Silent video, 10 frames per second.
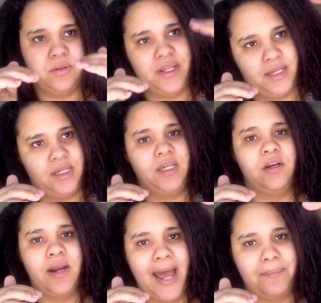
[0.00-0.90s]
you're like
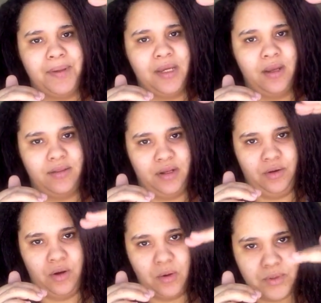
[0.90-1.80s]
here, happy, and
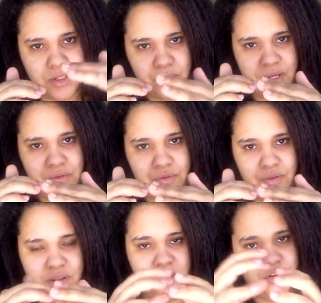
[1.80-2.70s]
then you go into
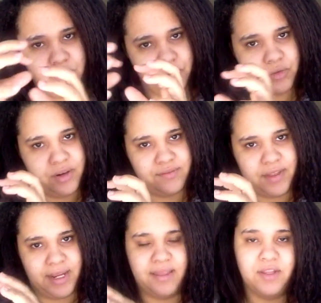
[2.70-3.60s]
grief and then you do the grief
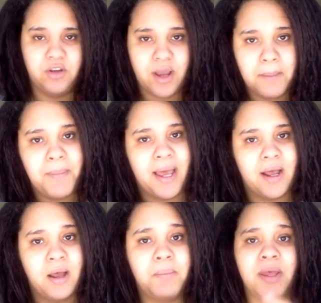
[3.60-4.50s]
thing and then you come
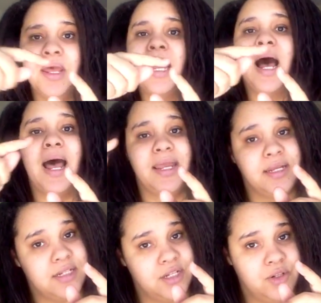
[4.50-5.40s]
back up, I
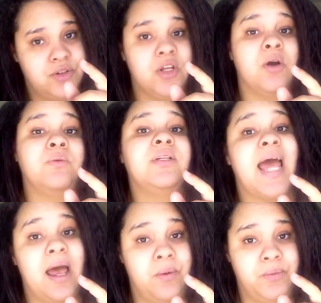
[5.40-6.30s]
continue to go
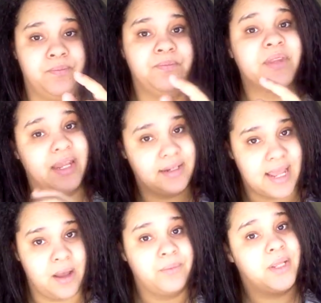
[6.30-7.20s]
down and
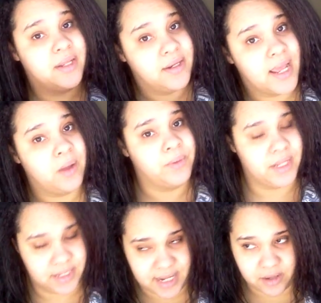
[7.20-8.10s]
down and
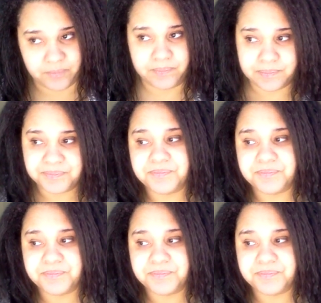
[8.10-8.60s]
down and down